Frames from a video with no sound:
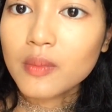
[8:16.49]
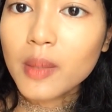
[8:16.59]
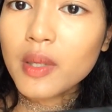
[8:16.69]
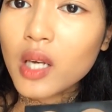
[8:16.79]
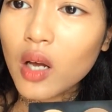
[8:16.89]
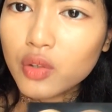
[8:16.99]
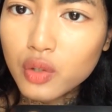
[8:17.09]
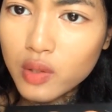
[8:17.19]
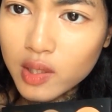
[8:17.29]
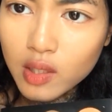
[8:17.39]
Maybe I'll
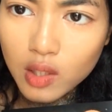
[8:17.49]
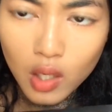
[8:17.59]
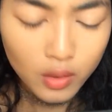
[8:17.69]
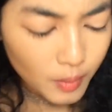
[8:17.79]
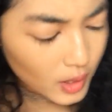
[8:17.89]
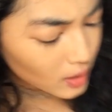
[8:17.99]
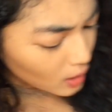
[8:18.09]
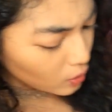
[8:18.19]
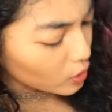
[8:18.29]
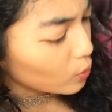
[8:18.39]
use this color because
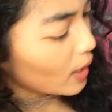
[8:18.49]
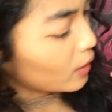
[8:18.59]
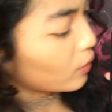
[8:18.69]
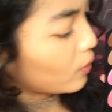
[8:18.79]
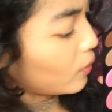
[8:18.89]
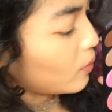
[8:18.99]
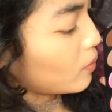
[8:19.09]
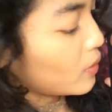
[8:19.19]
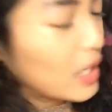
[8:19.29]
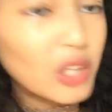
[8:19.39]
it looks quite
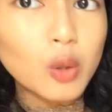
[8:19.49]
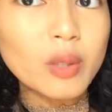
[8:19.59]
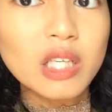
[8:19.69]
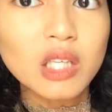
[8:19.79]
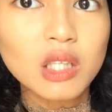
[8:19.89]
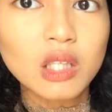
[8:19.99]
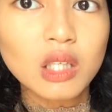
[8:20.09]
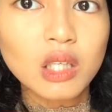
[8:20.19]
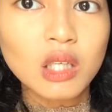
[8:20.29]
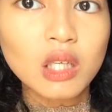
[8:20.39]
yellowy.
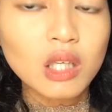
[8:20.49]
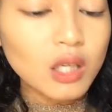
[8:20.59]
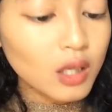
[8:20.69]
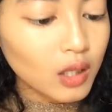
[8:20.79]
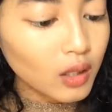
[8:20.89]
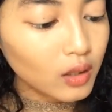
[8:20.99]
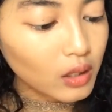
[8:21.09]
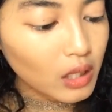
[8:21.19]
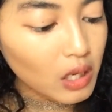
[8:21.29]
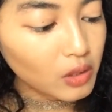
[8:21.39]

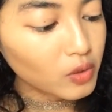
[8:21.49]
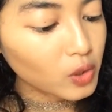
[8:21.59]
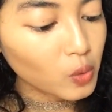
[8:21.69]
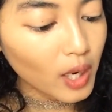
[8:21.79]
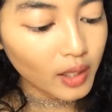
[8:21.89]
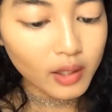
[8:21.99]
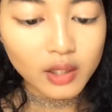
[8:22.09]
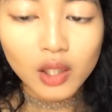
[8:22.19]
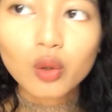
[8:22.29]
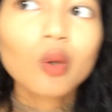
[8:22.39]
Yeah, it looks quite
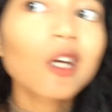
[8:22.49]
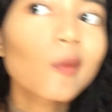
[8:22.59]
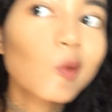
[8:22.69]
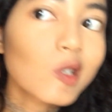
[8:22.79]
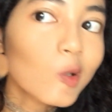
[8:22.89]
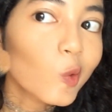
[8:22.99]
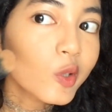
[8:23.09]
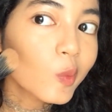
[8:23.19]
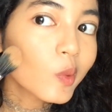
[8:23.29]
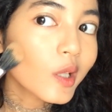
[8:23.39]
yellowy. I'm just going
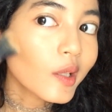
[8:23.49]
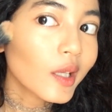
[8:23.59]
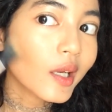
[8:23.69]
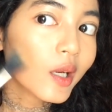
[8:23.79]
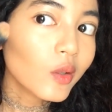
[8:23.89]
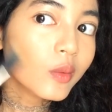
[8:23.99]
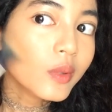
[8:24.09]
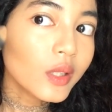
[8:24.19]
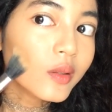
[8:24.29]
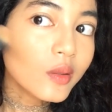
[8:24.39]
to blend that out a
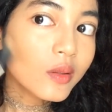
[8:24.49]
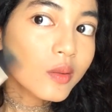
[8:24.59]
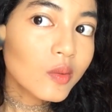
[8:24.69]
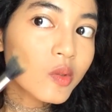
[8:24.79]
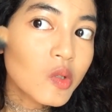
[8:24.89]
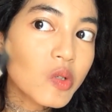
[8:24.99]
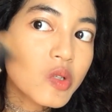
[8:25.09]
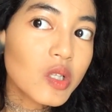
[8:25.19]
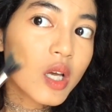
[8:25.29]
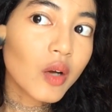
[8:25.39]
bit.
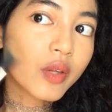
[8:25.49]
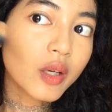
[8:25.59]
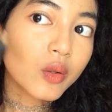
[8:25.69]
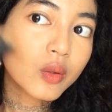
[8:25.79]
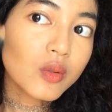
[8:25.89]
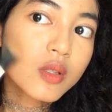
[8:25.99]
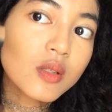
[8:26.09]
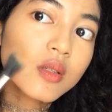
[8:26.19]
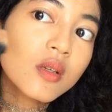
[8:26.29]
See how that goes.